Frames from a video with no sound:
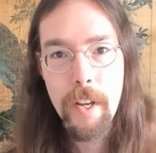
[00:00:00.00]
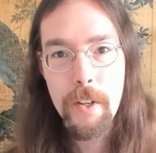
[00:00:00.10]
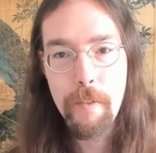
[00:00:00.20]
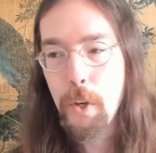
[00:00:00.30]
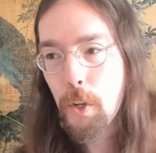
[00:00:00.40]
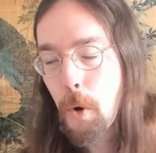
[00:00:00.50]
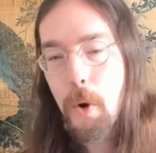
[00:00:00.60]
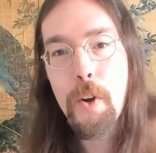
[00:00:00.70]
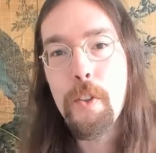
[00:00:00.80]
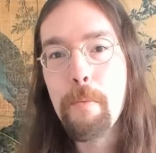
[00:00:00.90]
If you
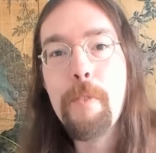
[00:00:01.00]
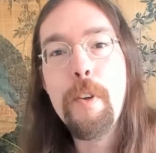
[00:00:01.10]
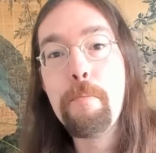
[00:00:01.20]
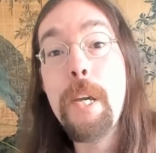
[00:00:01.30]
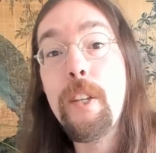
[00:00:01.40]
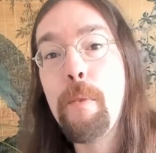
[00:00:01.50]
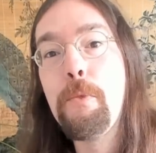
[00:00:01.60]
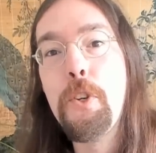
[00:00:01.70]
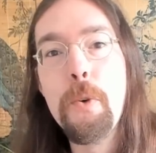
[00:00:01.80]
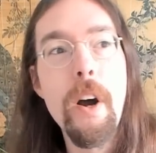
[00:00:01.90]
corner them, if you beat them
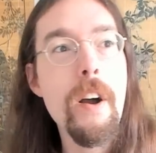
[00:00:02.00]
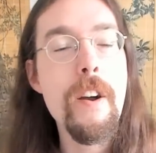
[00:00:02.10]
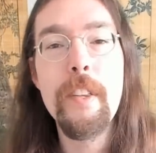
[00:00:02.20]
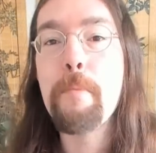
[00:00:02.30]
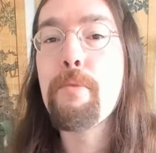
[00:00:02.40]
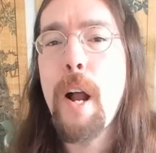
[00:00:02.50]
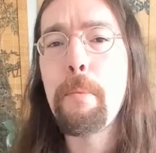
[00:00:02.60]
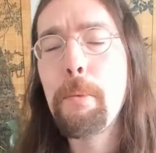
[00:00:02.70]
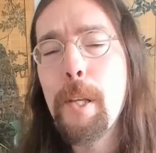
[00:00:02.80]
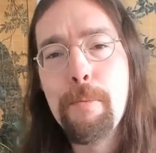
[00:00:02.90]
too hard, they
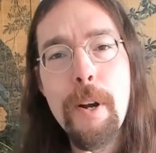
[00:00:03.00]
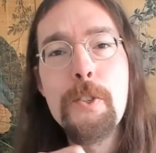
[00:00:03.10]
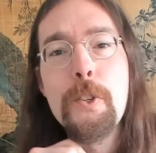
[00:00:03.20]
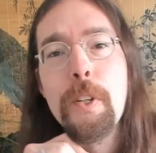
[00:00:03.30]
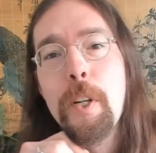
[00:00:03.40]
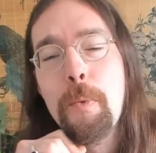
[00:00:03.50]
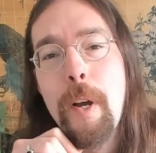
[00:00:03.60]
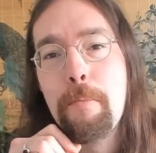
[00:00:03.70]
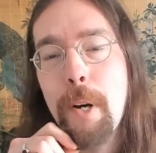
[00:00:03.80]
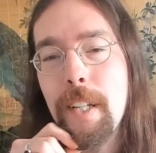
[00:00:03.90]
probably press the little
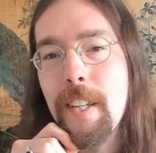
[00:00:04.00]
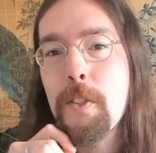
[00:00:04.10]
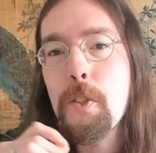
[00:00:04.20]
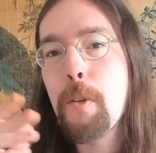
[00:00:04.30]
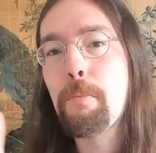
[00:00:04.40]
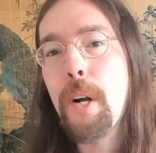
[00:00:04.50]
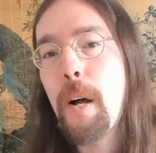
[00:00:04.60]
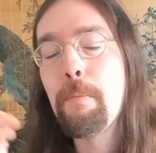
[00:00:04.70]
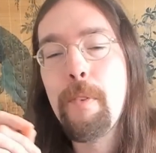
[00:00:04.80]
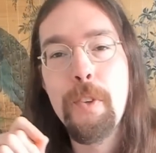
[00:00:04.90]
red button. This is the
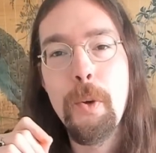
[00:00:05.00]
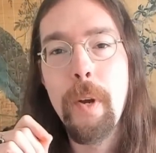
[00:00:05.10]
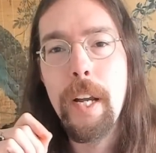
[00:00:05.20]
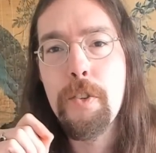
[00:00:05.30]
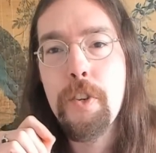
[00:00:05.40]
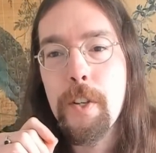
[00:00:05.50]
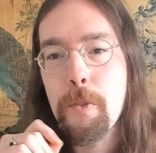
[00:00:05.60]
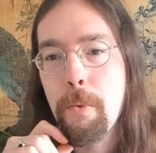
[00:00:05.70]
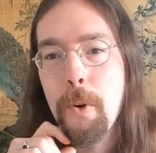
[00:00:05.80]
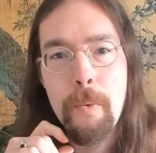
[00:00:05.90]
problem of the grand
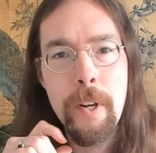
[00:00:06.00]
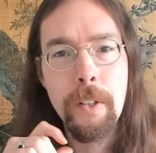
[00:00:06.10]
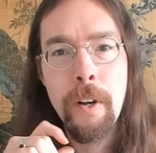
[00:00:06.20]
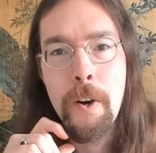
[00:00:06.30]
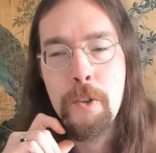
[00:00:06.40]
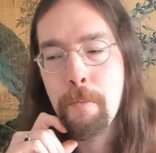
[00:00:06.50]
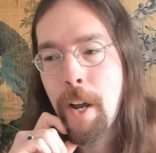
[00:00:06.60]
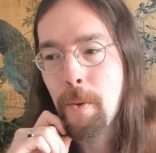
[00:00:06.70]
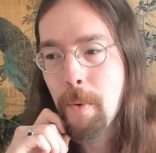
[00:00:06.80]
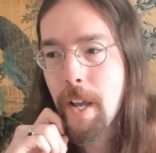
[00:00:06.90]
chessboard writ large, by
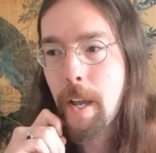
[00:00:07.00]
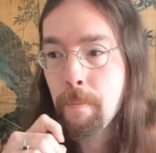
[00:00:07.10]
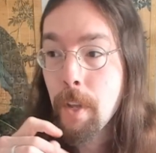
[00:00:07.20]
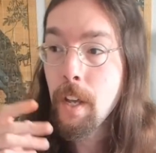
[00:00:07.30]
the way.